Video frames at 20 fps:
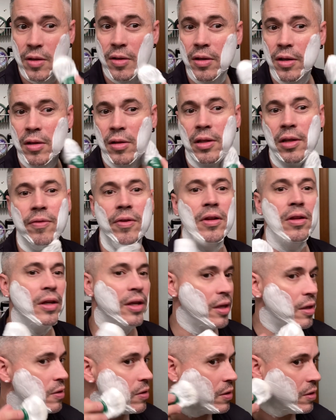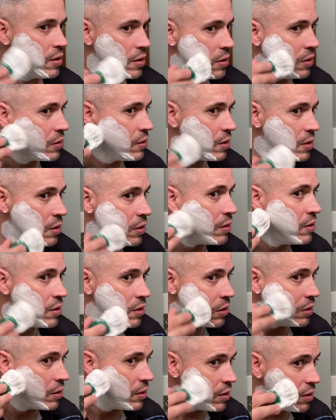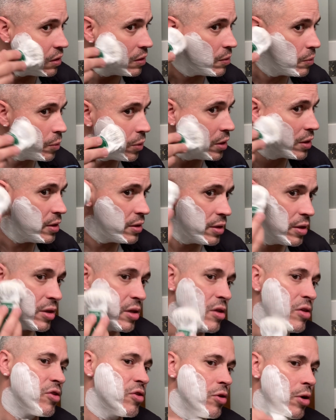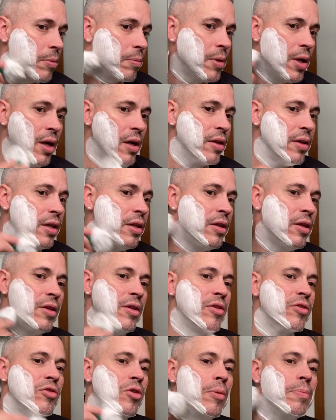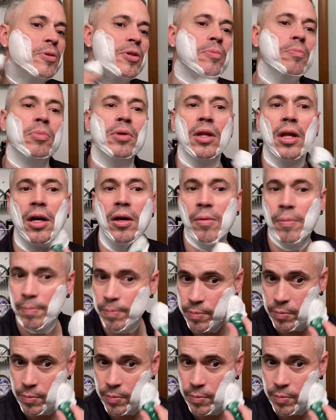I'll leave a link to one in the description below.